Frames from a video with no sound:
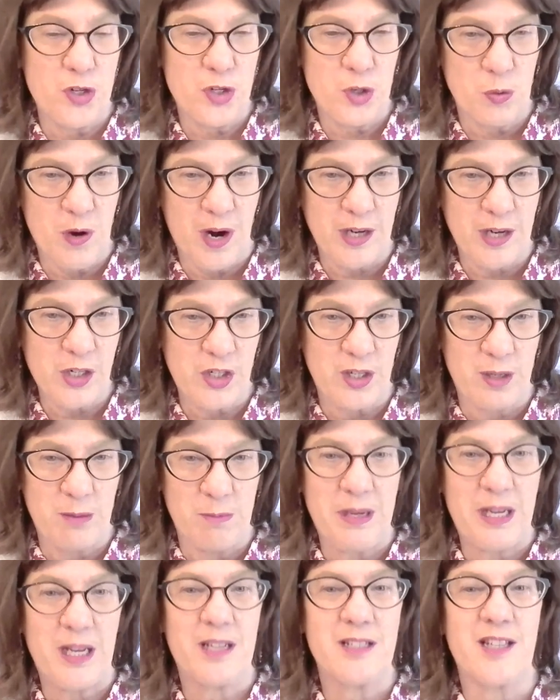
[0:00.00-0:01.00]
for
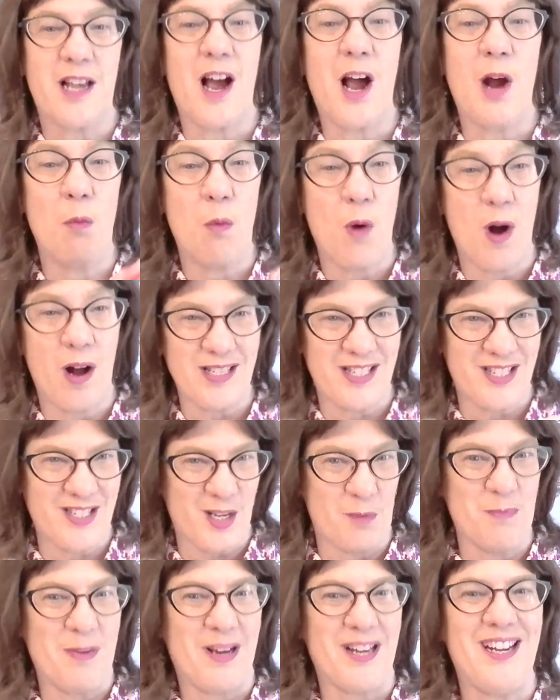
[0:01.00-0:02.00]
direction because I want
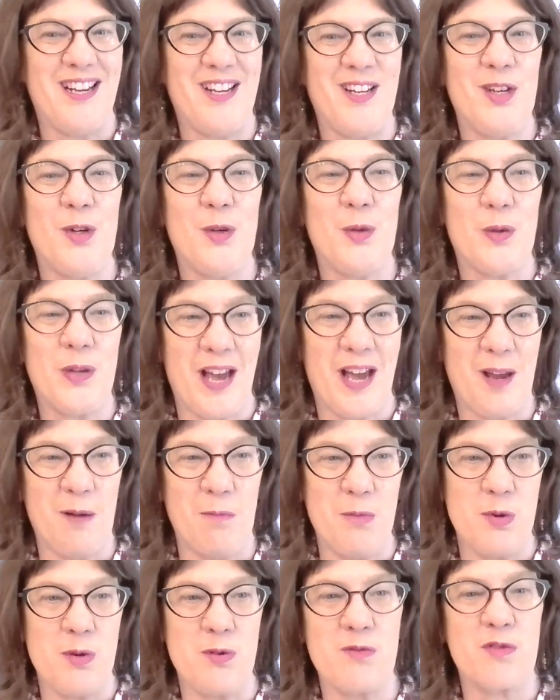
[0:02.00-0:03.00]
somebody who
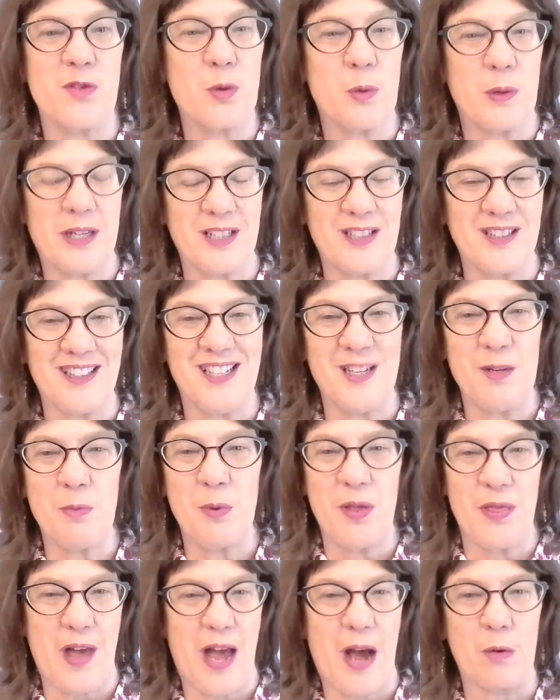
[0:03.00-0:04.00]
can move quickly
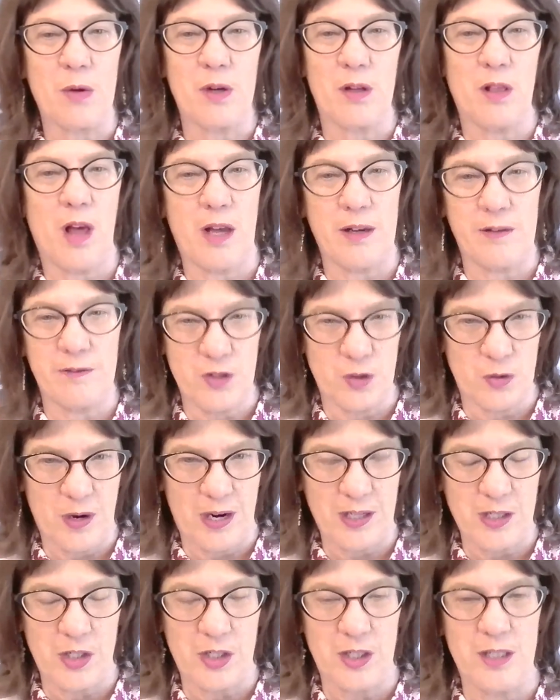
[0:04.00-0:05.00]
without a lot of
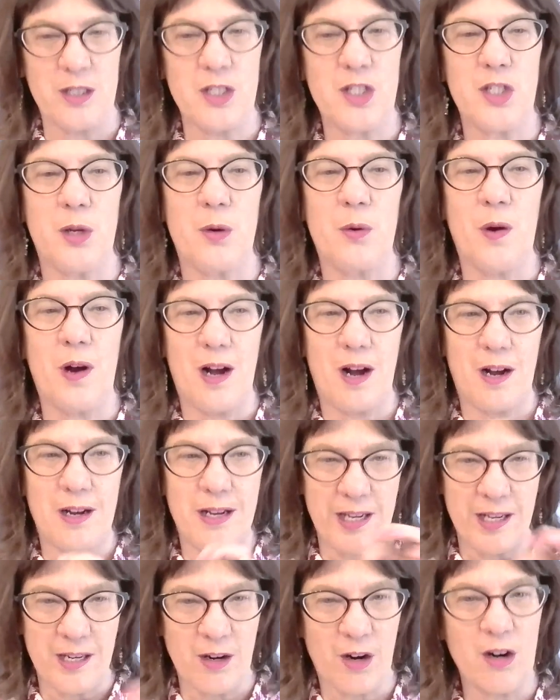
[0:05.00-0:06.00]
direction. So
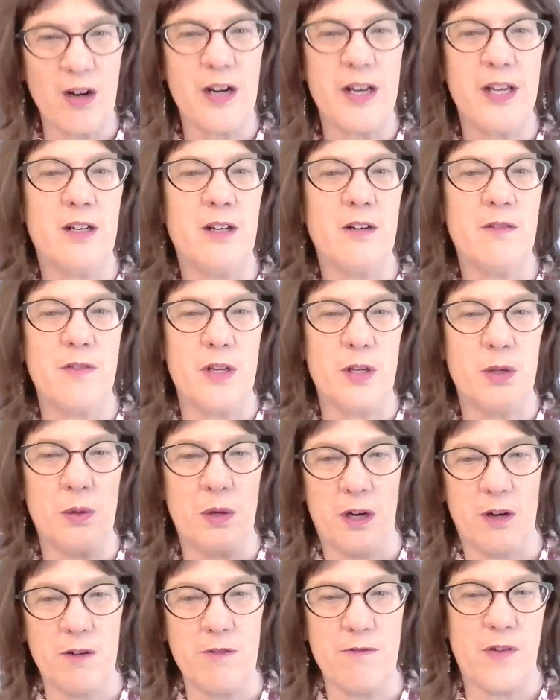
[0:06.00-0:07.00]
in our
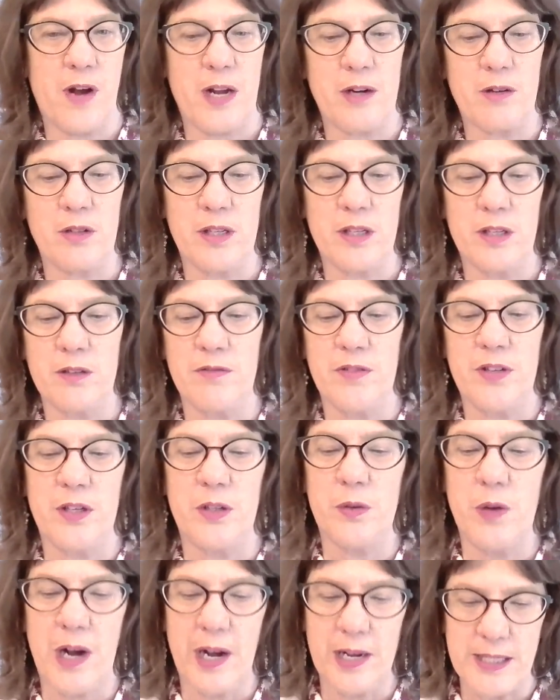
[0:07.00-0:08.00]
interview, in our final
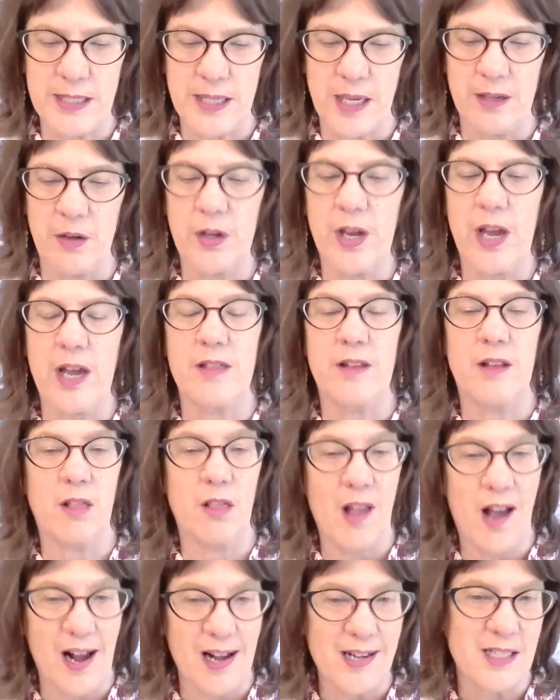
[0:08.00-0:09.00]
interview, I said, okay, the
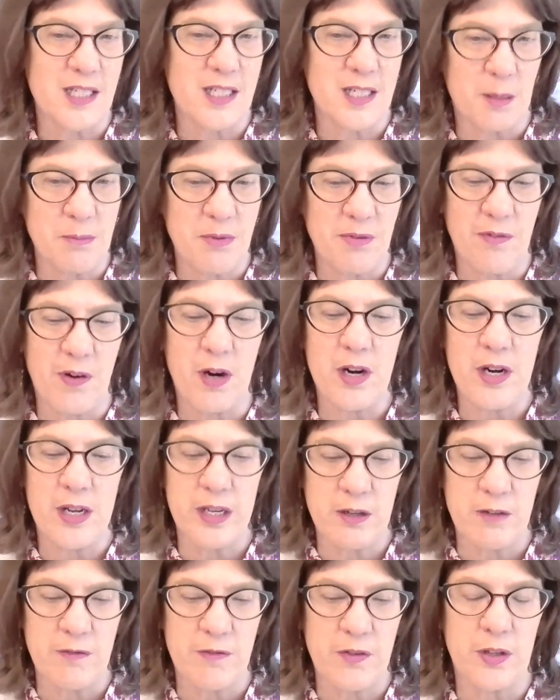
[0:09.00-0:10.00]
last step of our
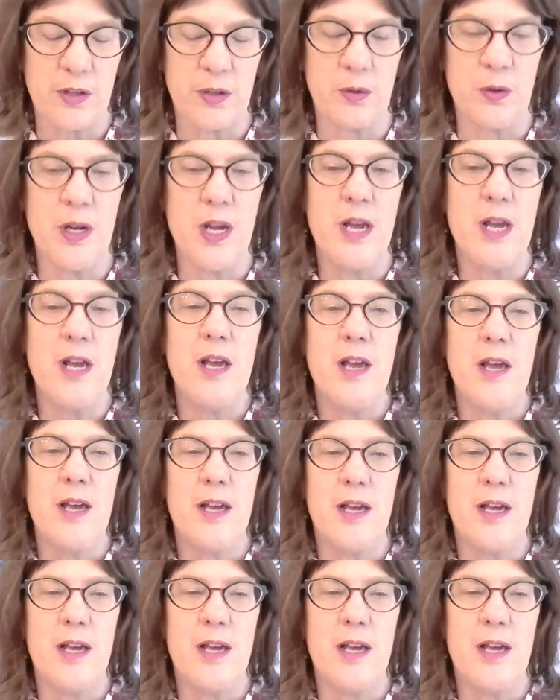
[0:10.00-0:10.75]
interview